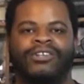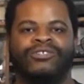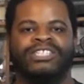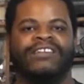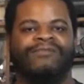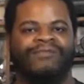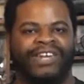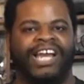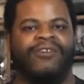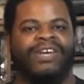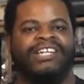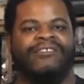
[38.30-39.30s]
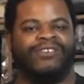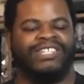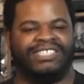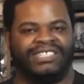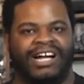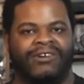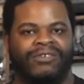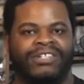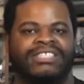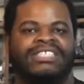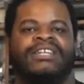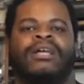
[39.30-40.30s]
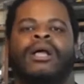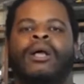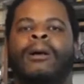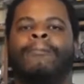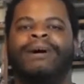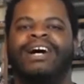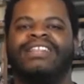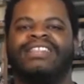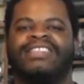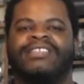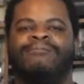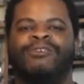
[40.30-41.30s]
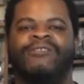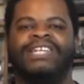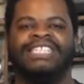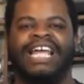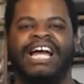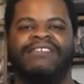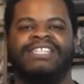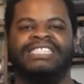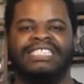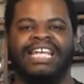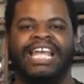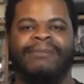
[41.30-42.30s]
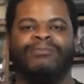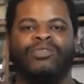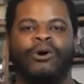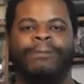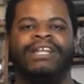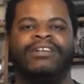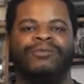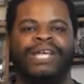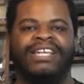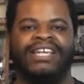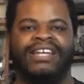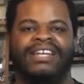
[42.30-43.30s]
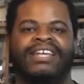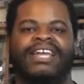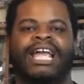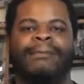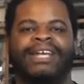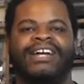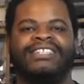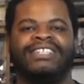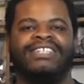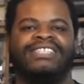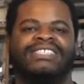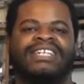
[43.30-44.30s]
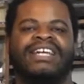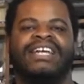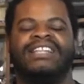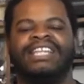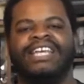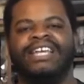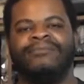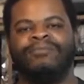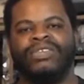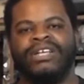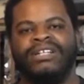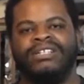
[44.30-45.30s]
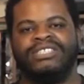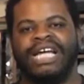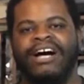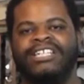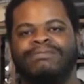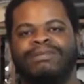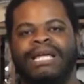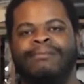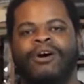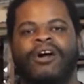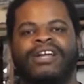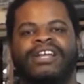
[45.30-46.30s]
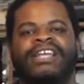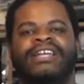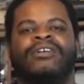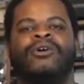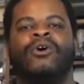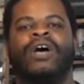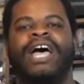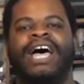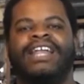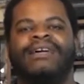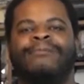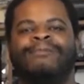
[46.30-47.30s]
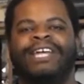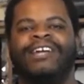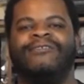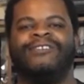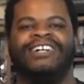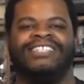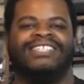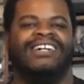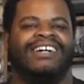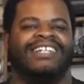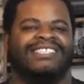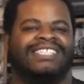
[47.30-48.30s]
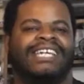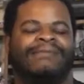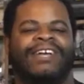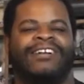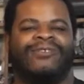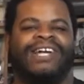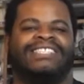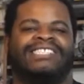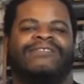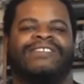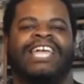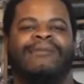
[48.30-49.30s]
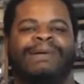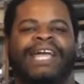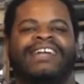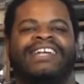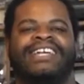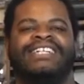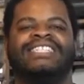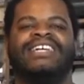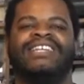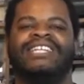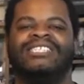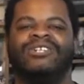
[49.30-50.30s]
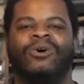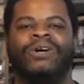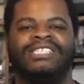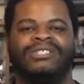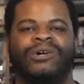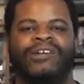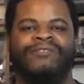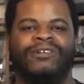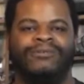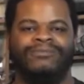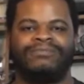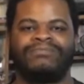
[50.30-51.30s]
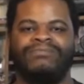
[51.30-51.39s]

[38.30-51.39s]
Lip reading: using very different genres, but the movies have the same opening weekend. And because of this, the Child's Play marketing had a bit of a tongue-in-cheek aggressive campaign against the Toy Story film.